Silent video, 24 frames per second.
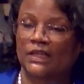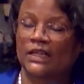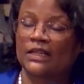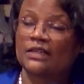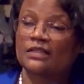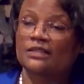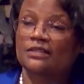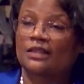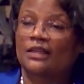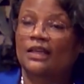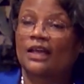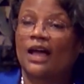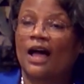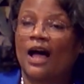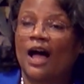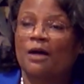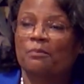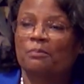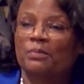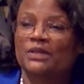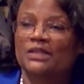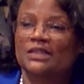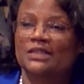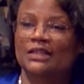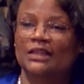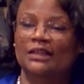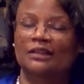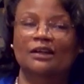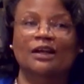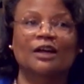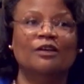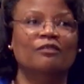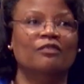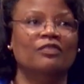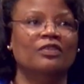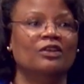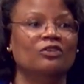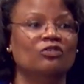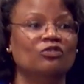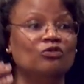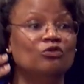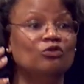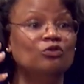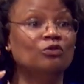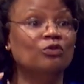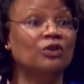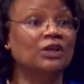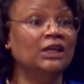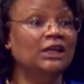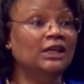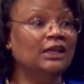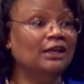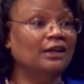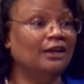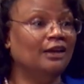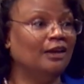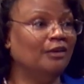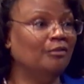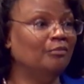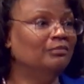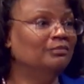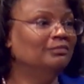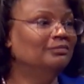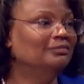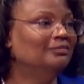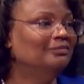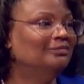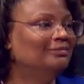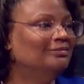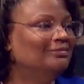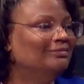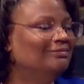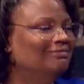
It is the opposite of this dream